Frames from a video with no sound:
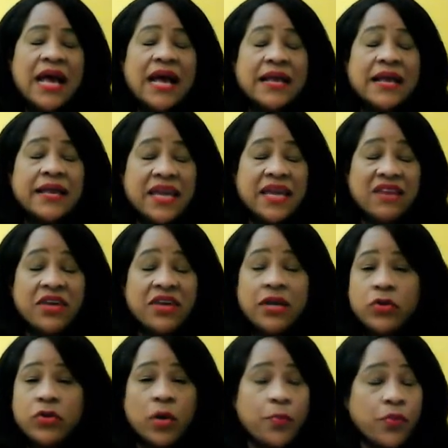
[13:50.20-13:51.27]
Giving
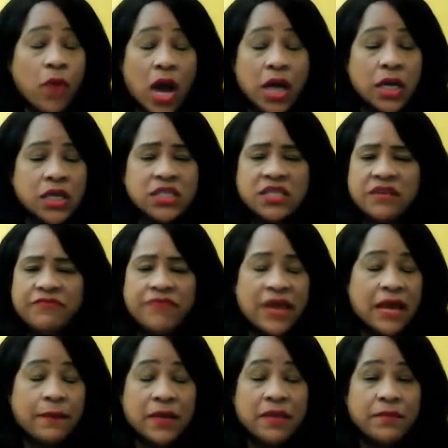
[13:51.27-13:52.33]
your products to
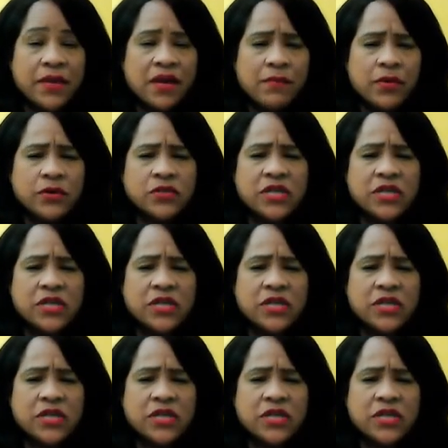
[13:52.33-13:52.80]
family members